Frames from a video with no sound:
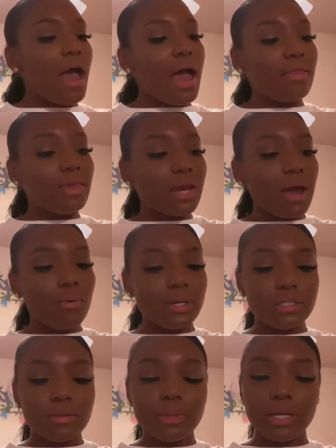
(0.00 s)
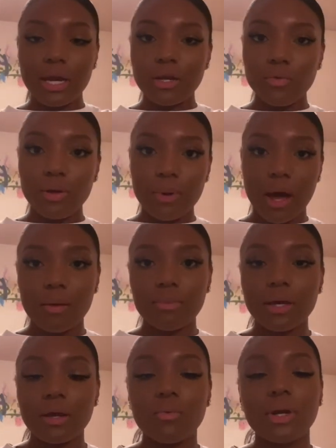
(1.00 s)
And then I went to Banana
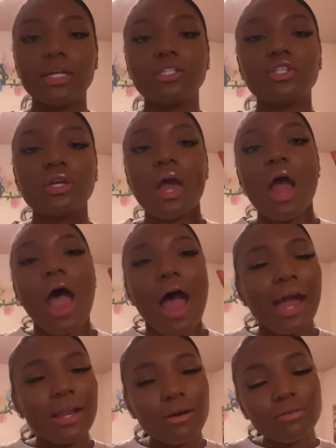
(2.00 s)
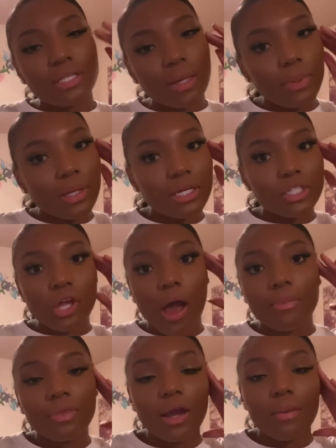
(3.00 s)
Republic, which I don't typically
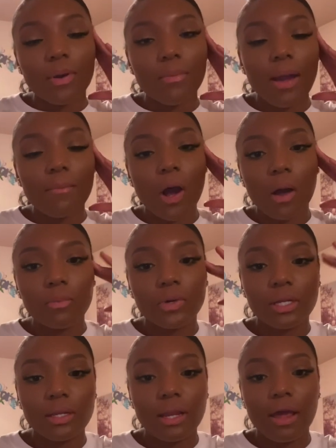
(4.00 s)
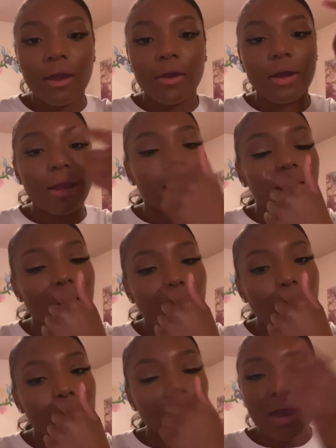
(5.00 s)
shop there, but my mom went in there
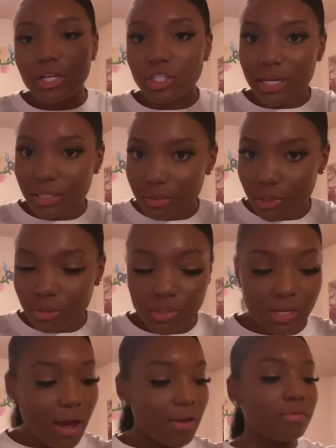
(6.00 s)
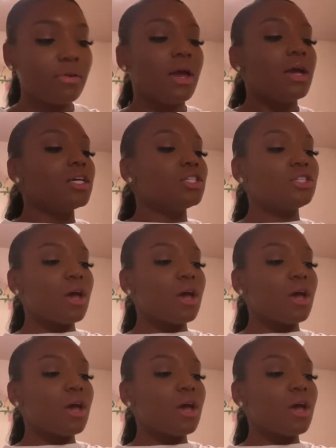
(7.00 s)
and they actually had some cute stuff.